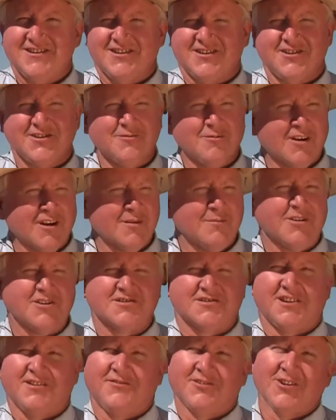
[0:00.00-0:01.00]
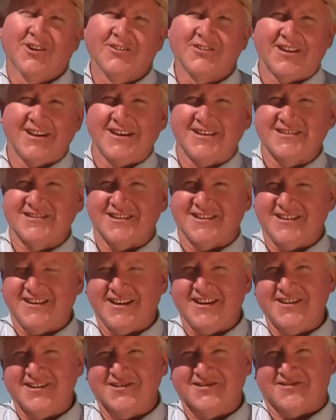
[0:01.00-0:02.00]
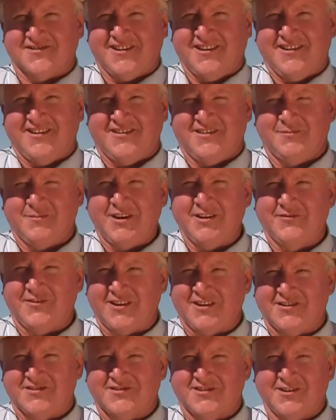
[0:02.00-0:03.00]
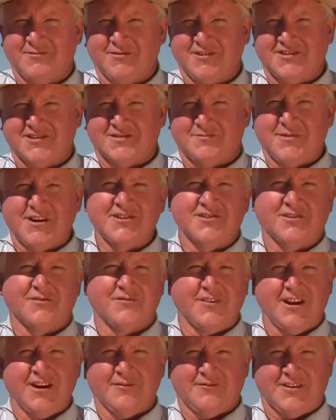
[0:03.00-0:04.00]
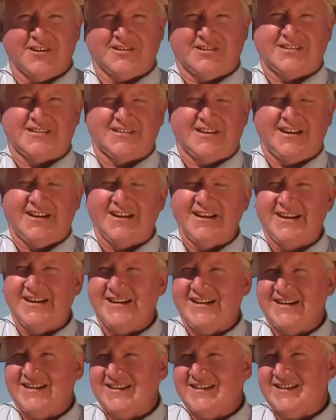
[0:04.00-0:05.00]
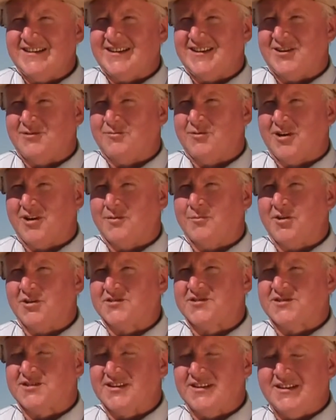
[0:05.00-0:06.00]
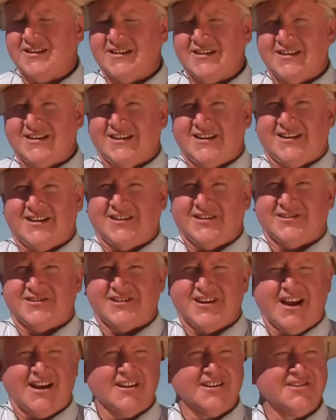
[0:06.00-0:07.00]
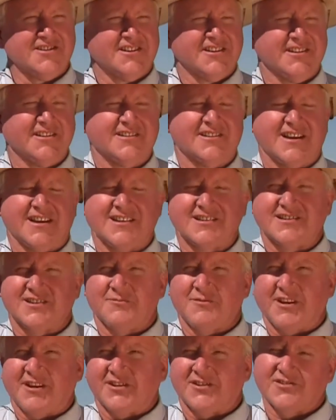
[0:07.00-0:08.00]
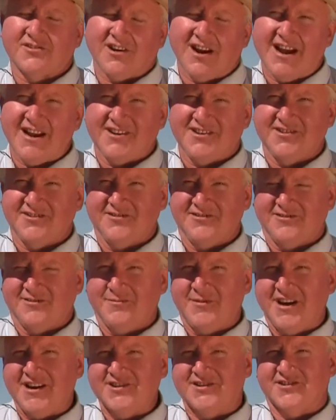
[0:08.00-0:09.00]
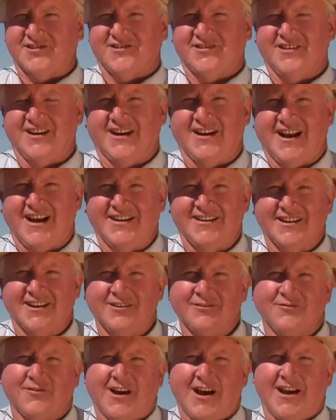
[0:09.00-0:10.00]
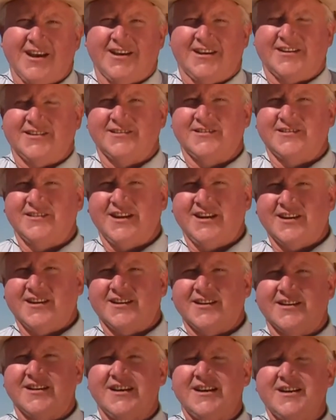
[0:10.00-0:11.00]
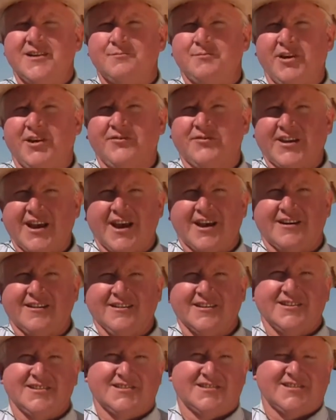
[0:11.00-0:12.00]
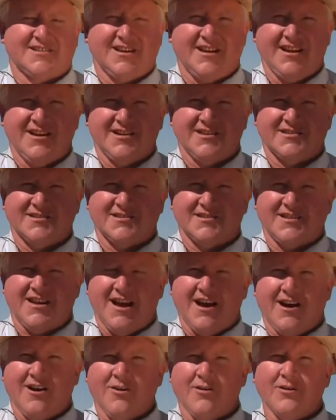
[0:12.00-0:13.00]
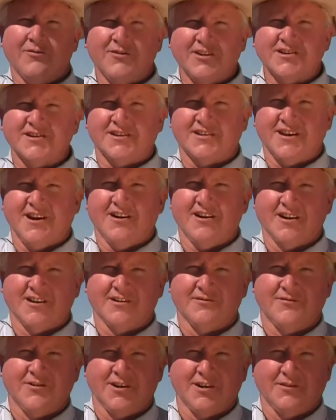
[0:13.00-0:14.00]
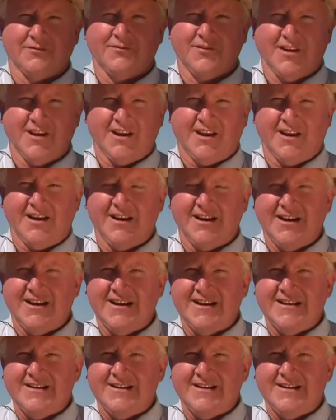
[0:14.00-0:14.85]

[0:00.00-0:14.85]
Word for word: to do one of the most difficult things in the industry, in the beef industry, which is measure feed efficiency. Uh, one of the most uh, challenging things that we can try to measure and identify in, in beef cattle is, is how efficient they are at converting feed